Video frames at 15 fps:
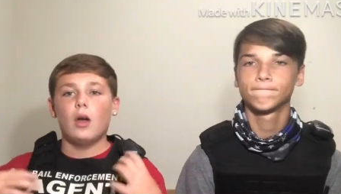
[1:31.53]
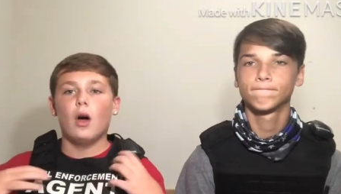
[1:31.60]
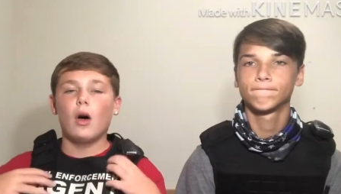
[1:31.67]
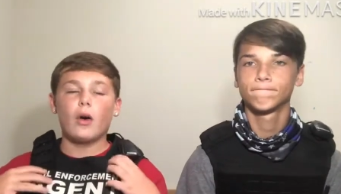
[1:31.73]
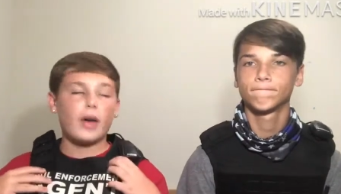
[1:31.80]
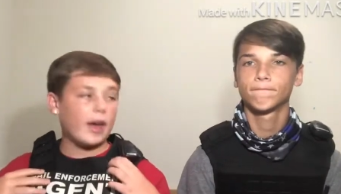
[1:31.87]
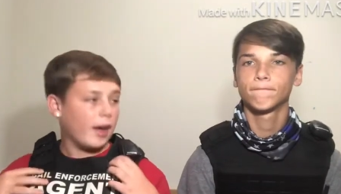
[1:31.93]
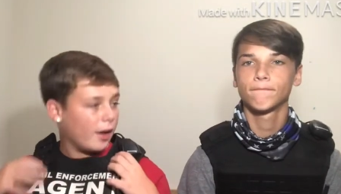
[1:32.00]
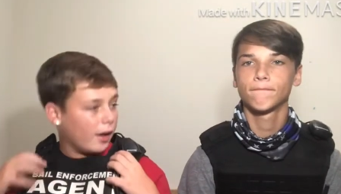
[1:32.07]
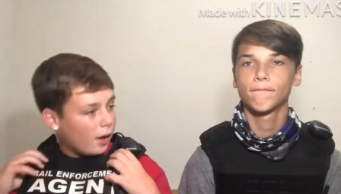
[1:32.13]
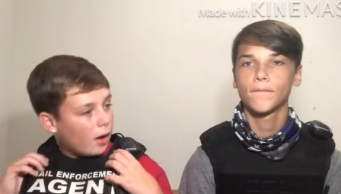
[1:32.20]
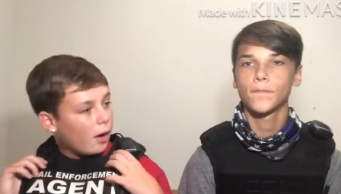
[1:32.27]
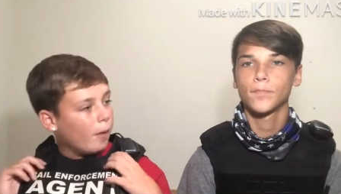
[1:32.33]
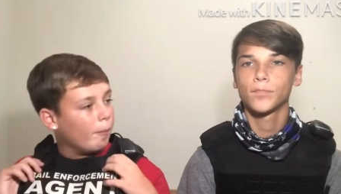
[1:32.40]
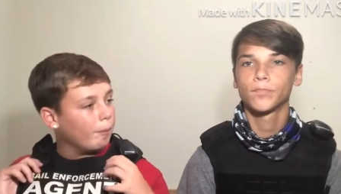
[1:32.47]
Speaker 1: Okay.
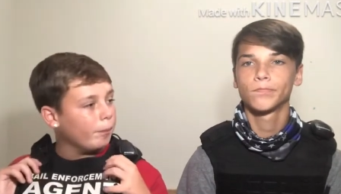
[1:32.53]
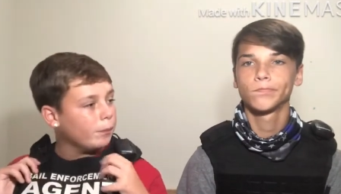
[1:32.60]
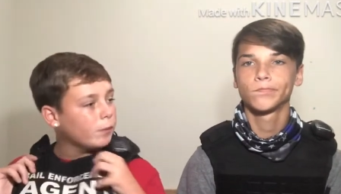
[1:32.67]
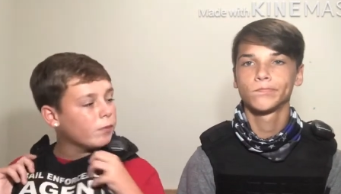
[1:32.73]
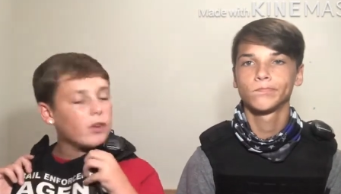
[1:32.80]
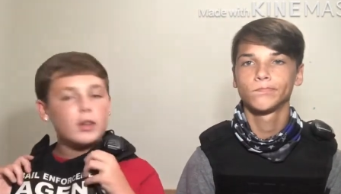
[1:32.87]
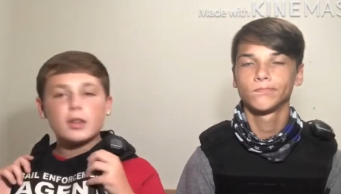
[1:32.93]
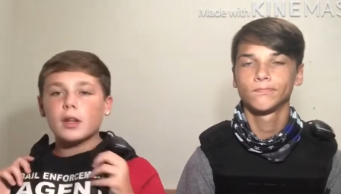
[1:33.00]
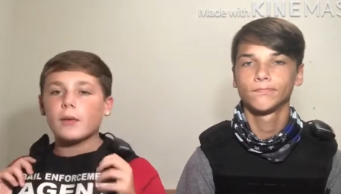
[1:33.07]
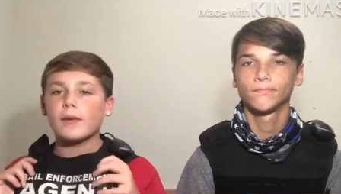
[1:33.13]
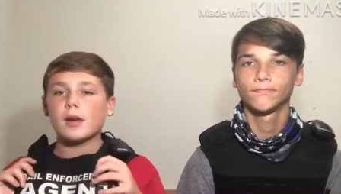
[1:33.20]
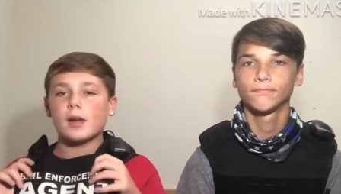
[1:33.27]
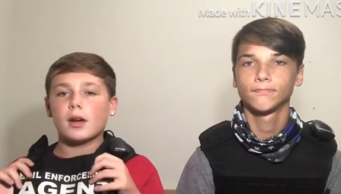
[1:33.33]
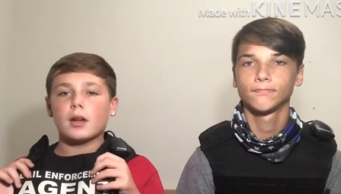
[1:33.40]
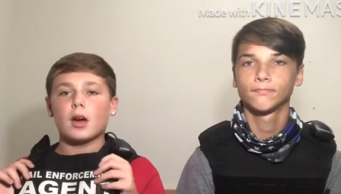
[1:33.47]
Um. First thing we're
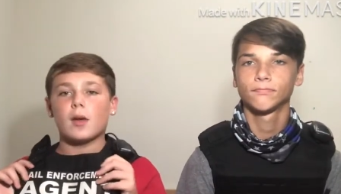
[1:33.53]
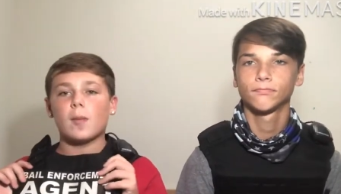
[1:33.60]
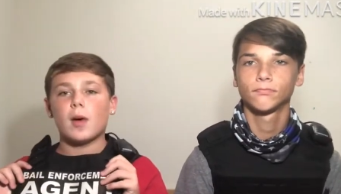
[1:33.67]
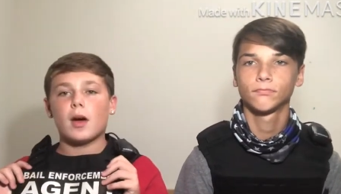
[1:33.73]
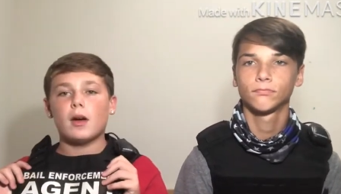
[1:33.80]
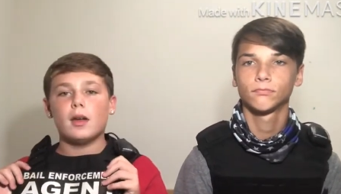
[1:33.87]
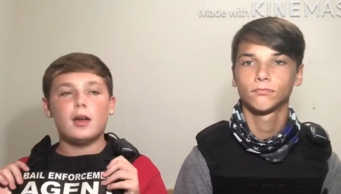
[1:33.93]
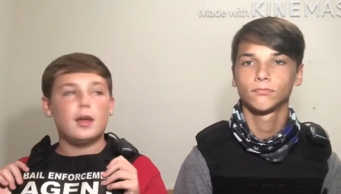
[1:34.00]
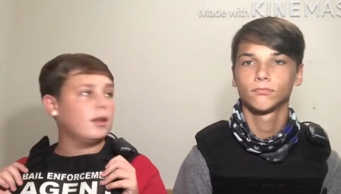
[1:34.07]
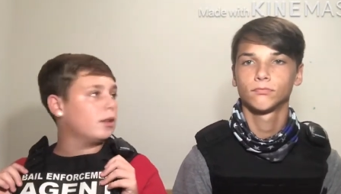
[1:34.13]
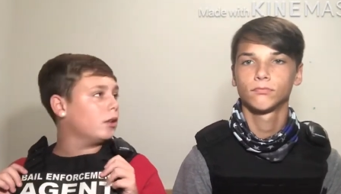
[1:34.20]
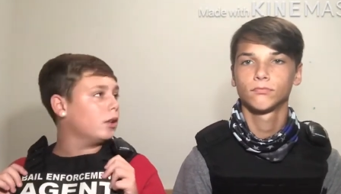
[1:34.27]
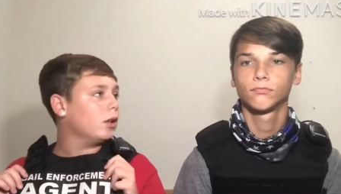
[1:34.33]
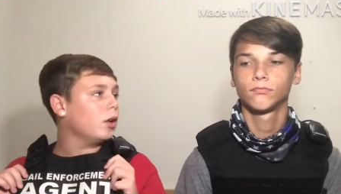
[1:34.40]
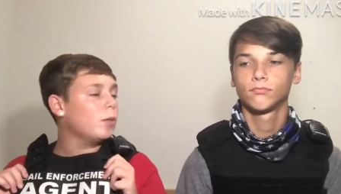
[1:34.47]
gonna talk about is
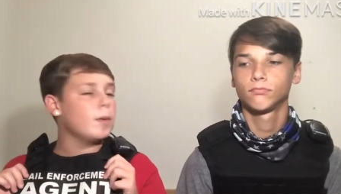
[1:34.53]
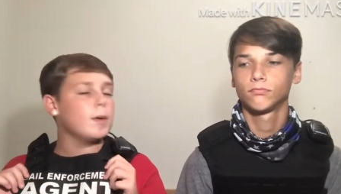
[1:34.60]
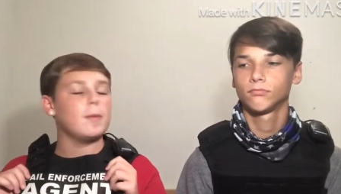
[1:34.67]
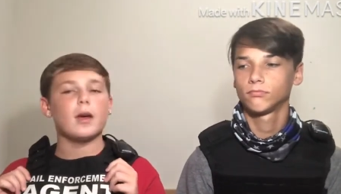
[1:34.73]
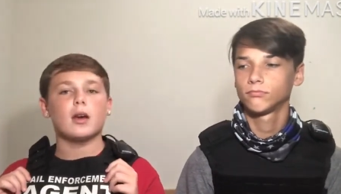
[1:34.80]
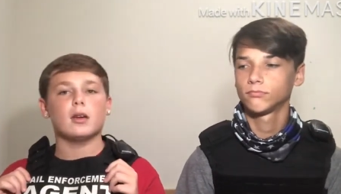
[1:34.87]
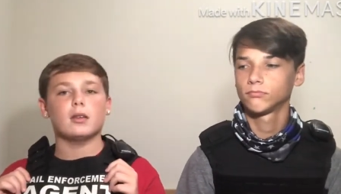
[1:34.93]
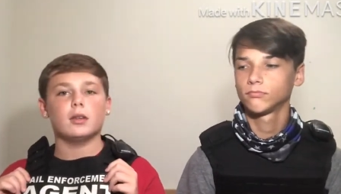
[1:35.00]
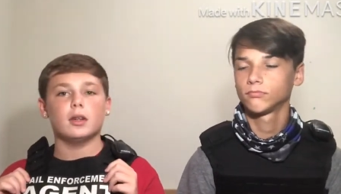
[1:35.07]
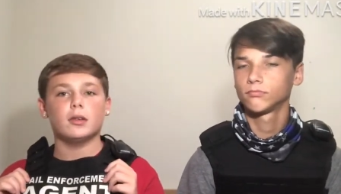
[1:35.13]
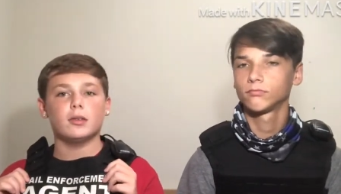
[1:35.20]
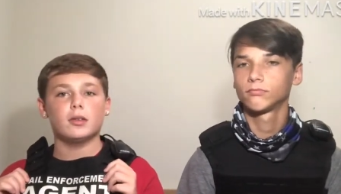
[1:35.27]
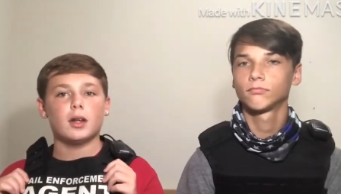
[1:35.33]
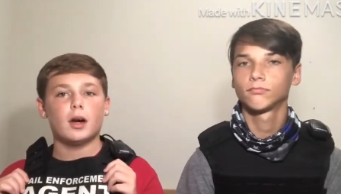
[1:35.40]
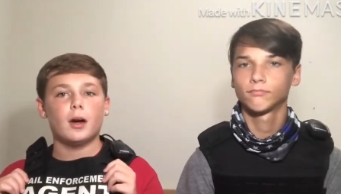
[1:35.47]
a little bit about
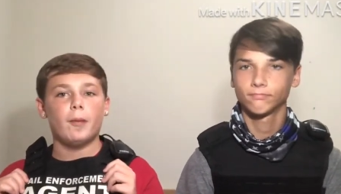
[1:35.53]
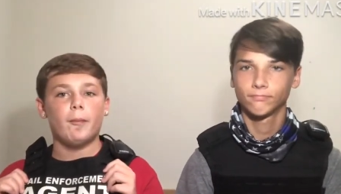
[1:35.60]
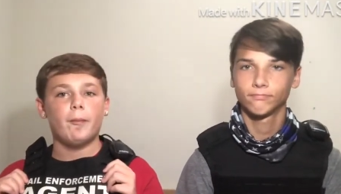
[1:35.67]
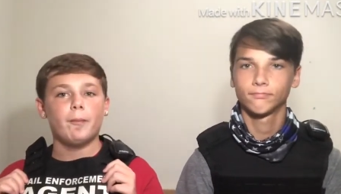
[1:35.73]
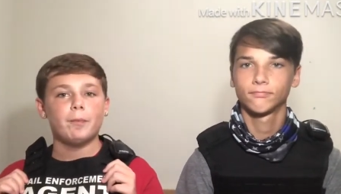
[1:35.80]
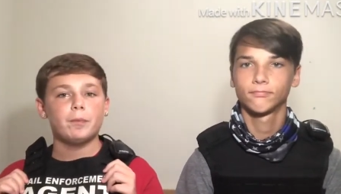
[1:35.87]
ourselves. Um.